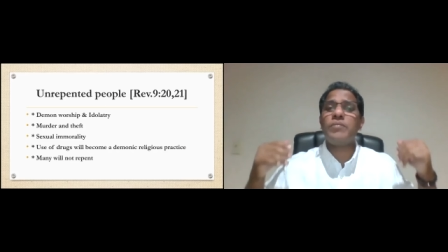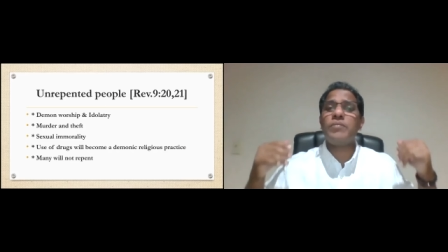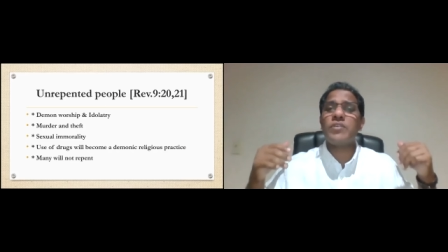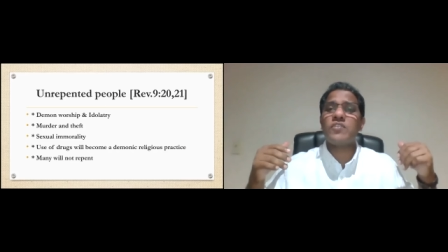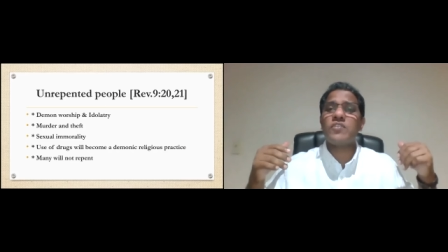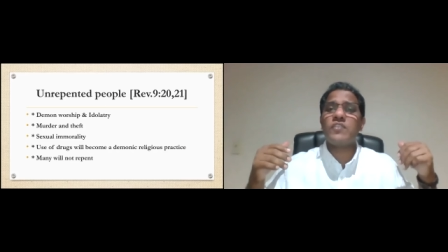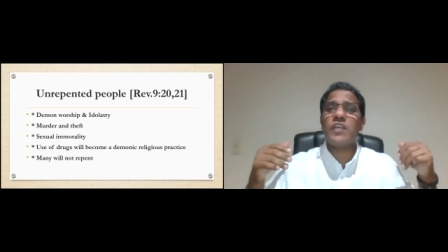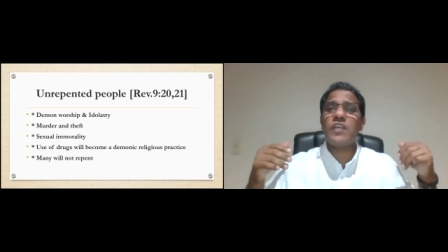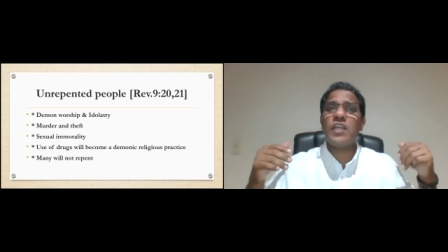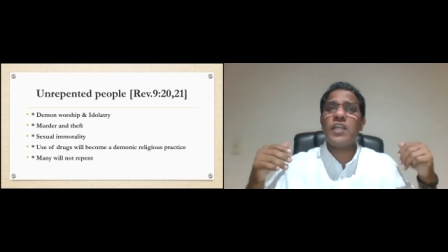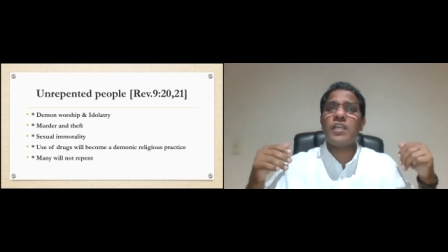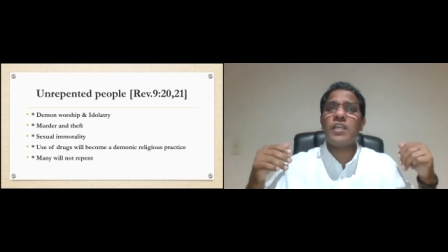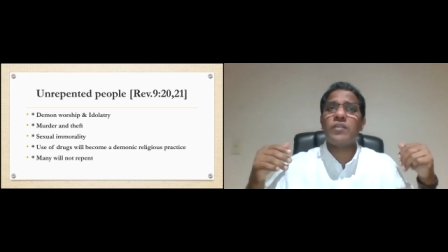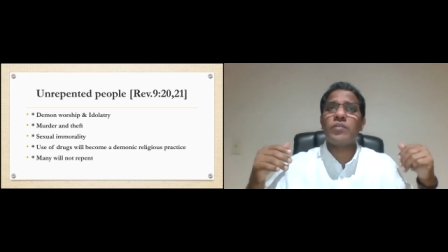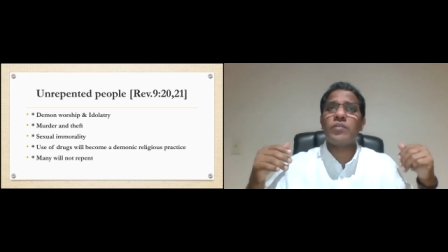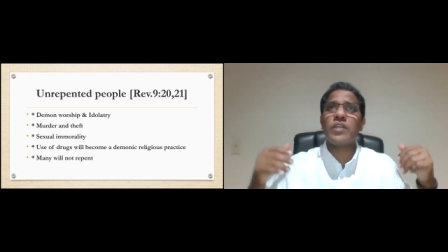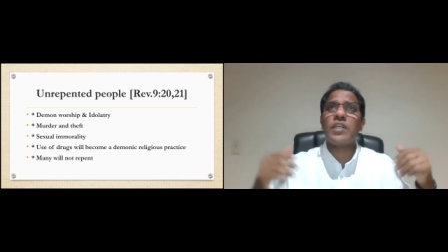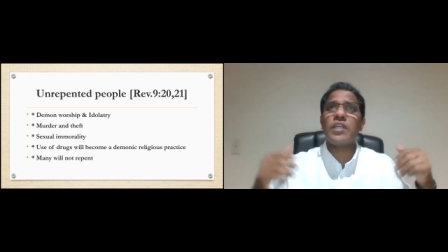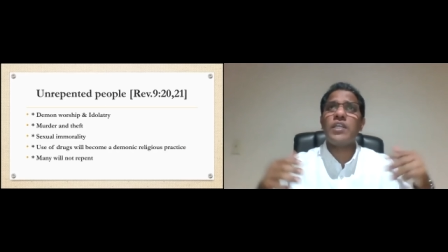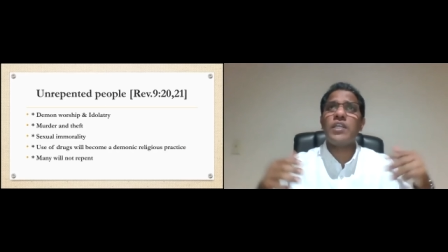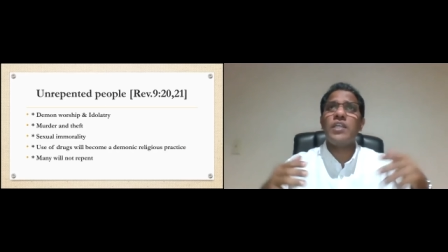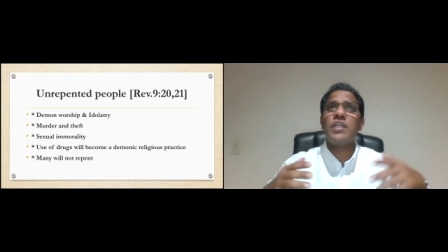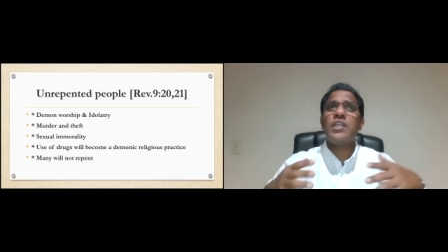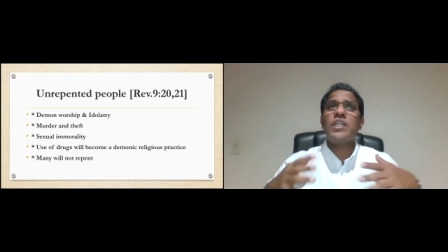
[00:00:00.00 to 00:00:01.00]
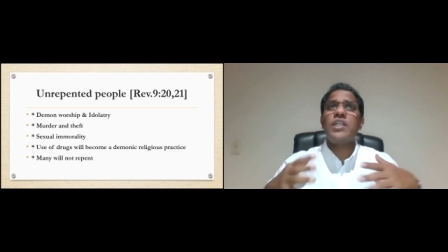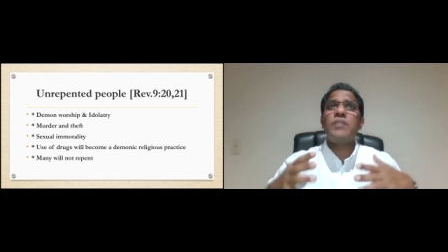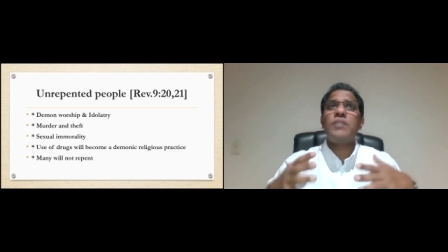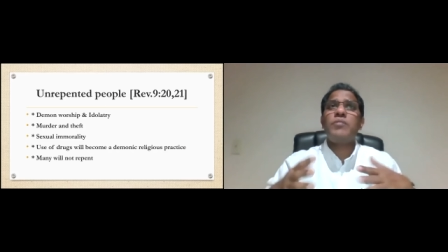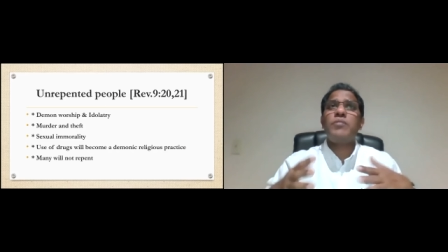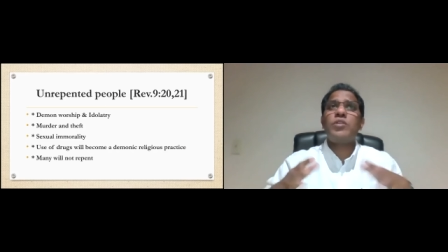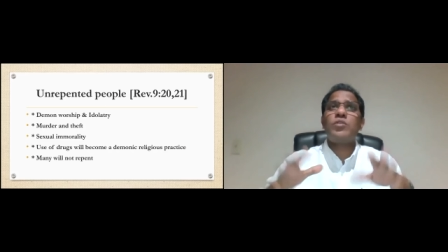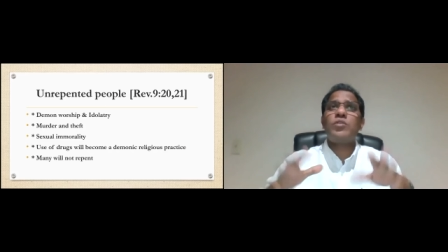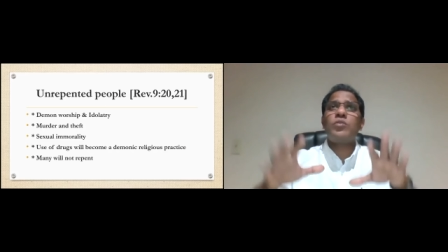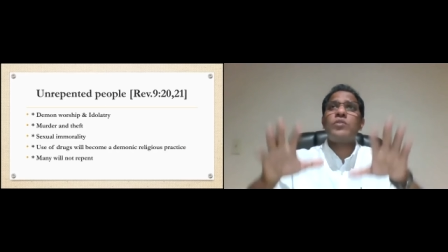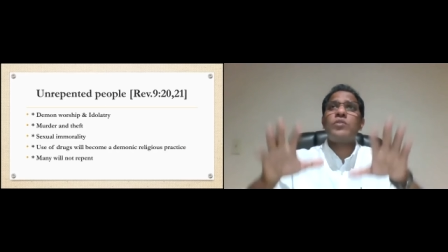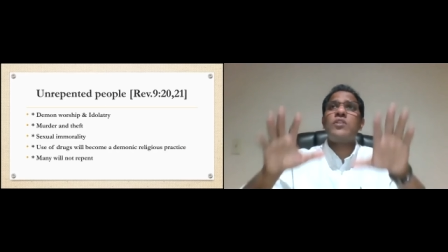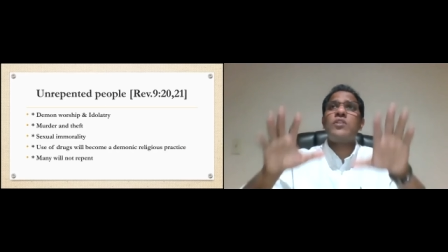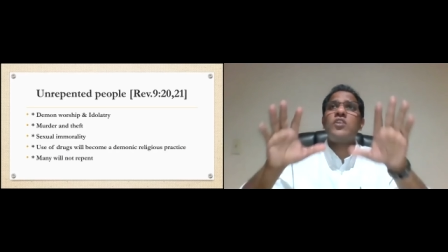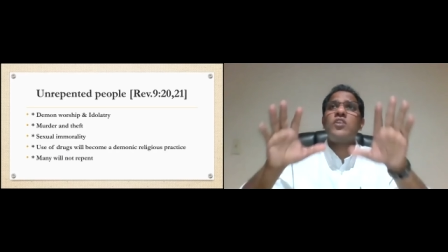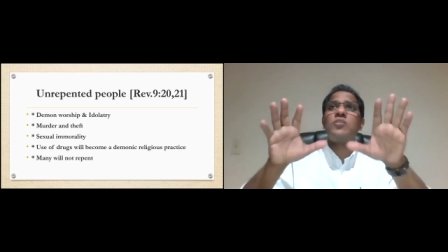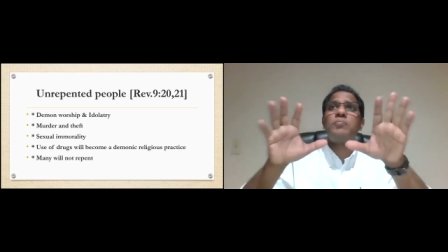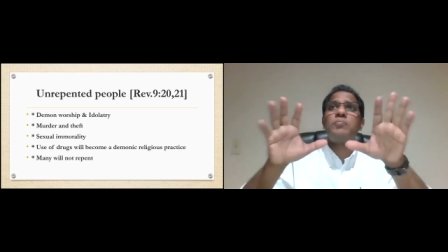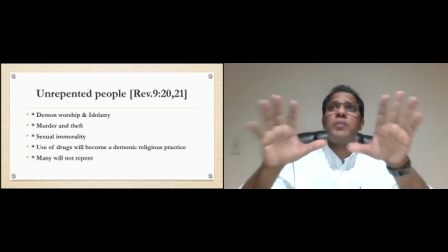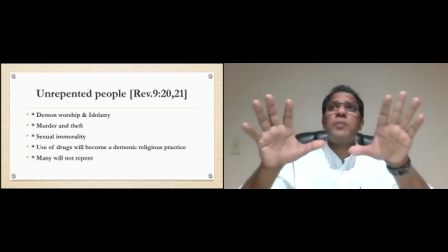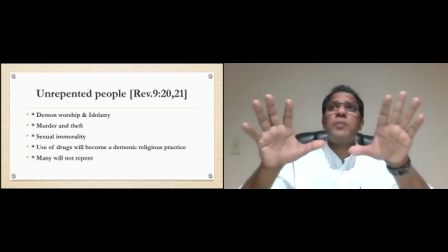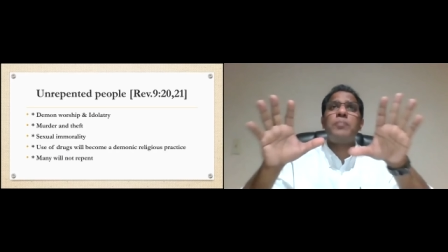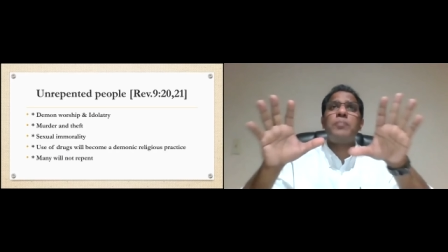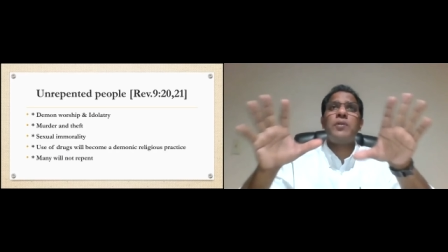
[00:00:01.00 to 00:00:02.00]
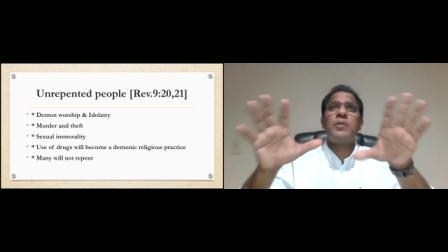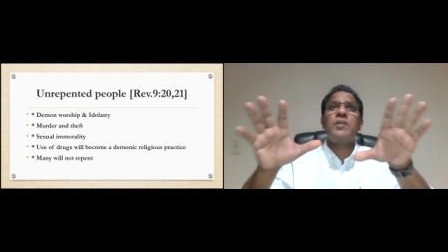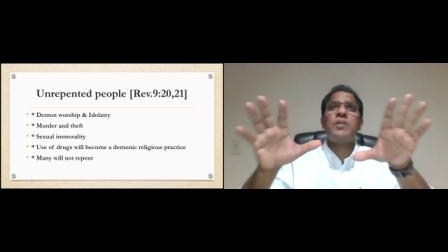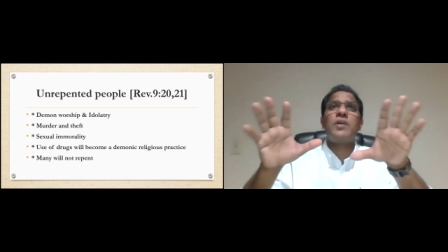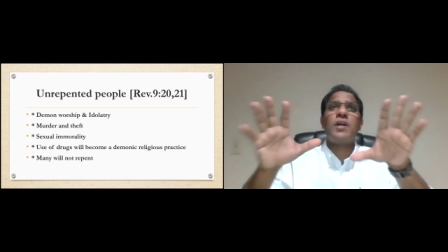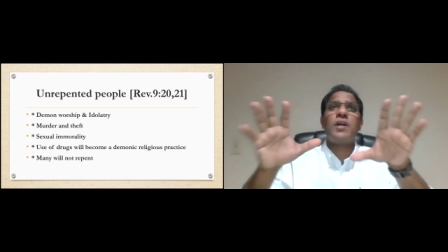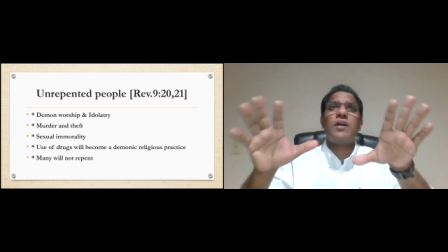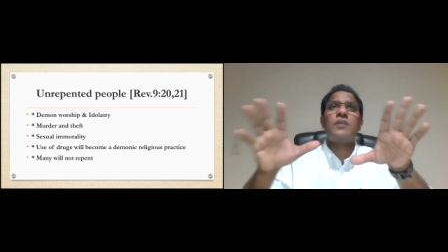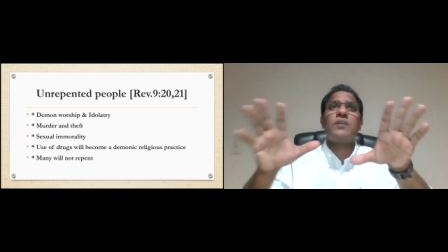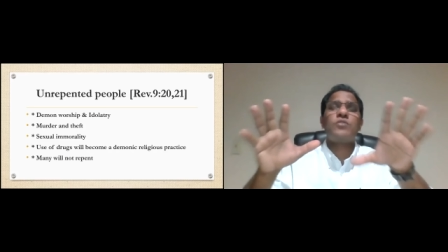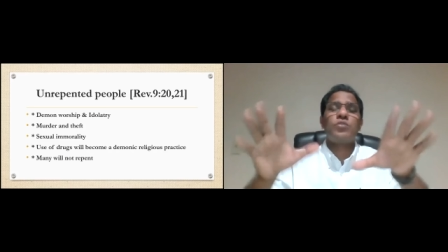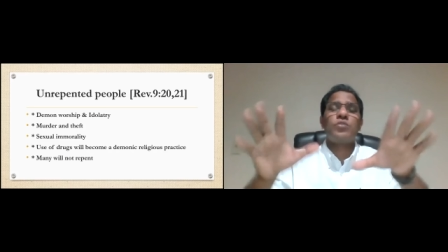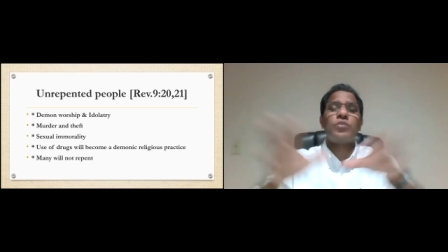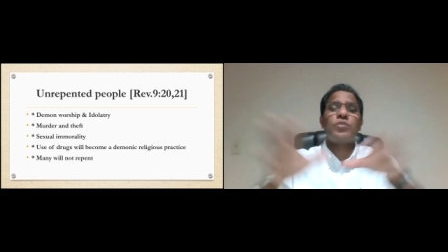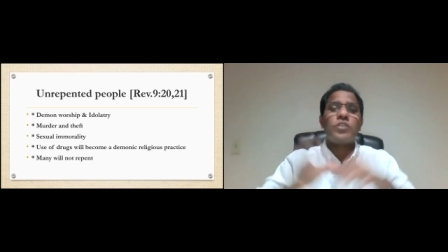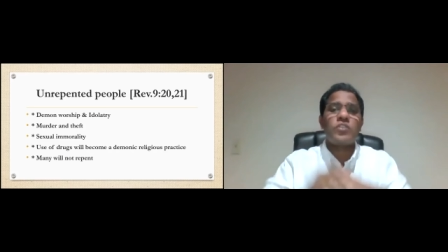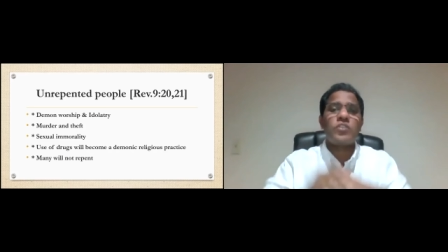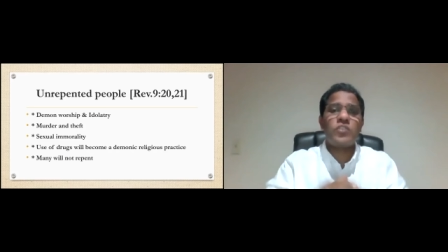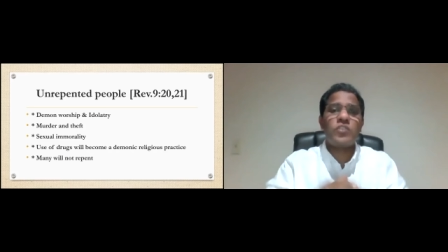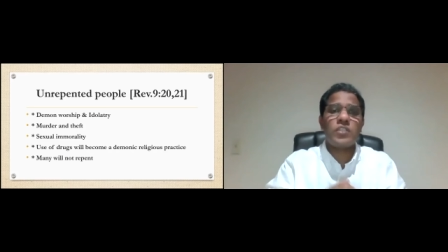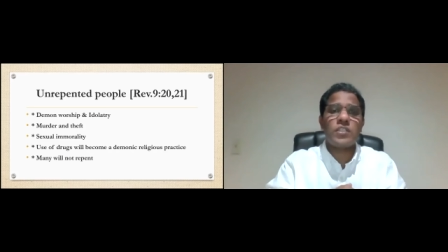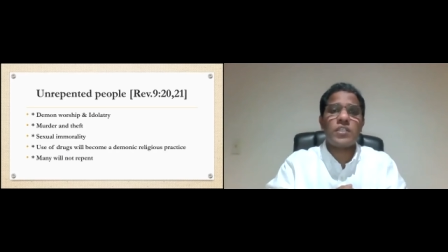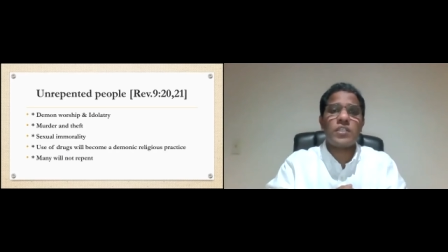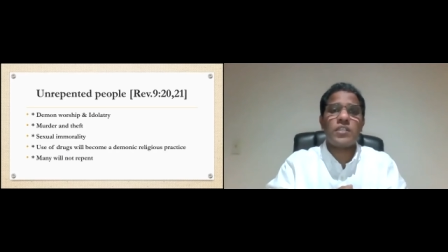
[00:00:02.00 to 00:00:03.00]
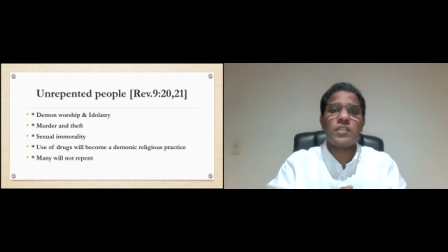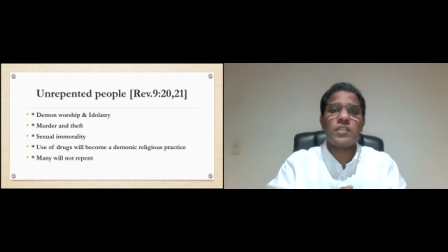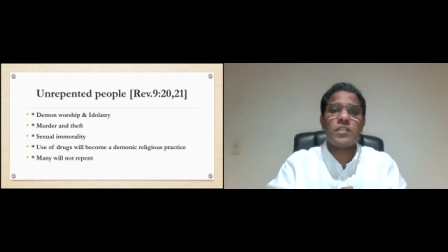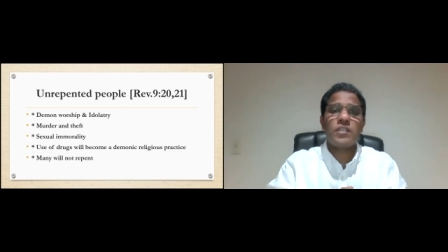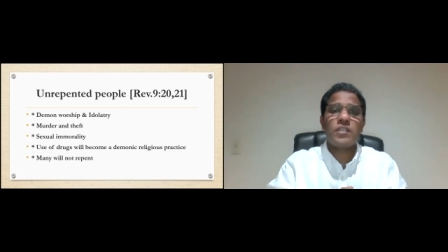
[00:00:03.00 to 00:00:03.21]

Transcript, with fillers: saying okay even though these people are tortured